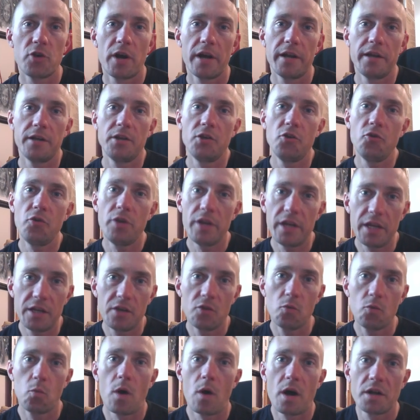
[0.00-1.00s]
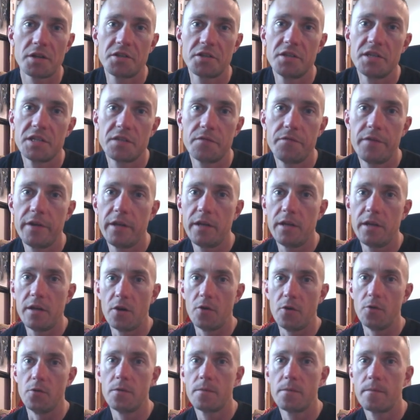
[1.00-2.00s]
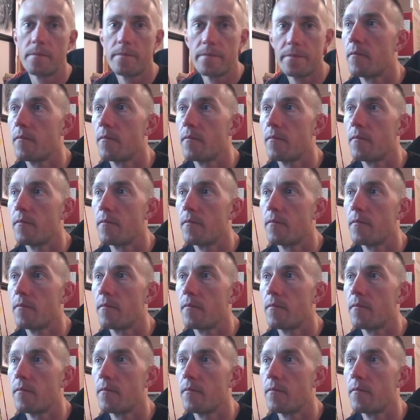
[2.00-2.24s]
trading, you need to watch this video.